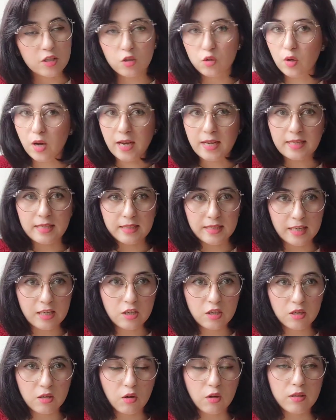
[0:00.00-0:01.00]
So I
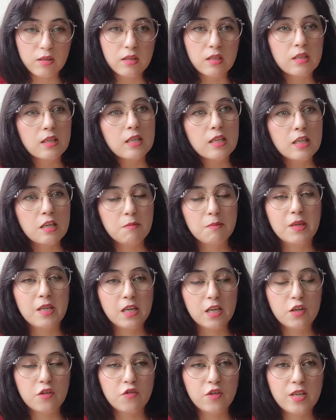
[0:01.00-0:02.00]
sent on the email
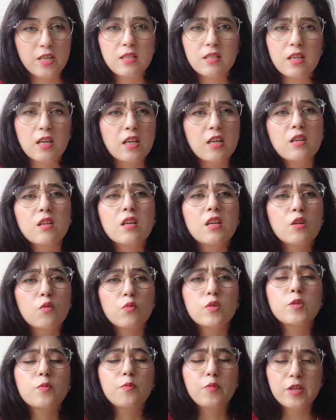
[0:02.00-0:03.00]
address, and it
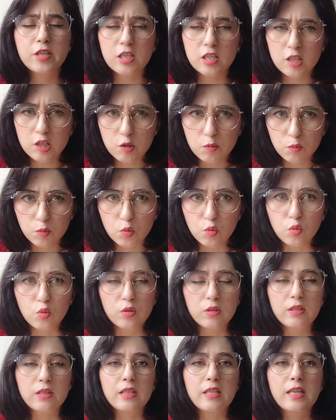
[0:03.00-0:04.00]
was pretty
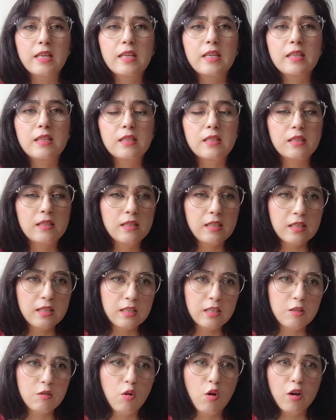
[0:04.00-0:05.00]
smooth. They did
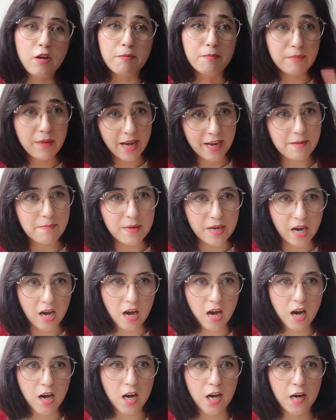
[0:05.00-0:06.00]
it on my
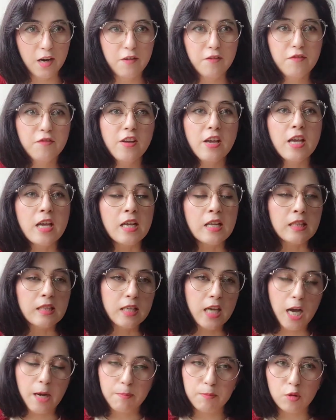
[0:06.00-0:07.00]
behalf.
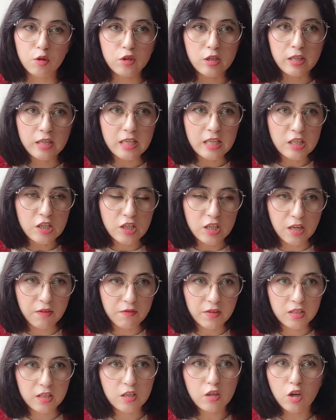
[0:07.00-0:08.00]
They uploaded each and
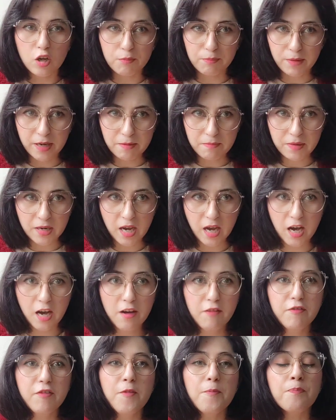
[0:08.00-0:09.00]
everything on my
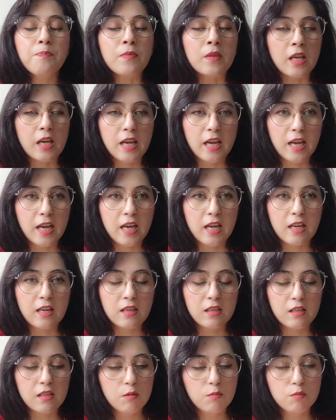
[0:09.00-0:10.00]
behalf,
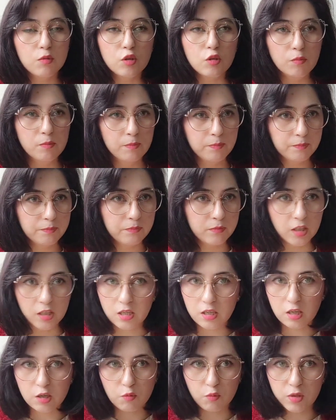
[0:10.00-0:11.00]
and boom, the
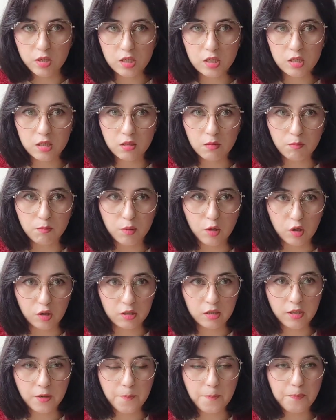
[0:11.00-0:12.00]
ticket was
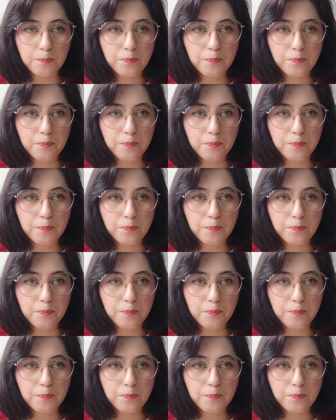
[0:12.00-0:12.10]
booked.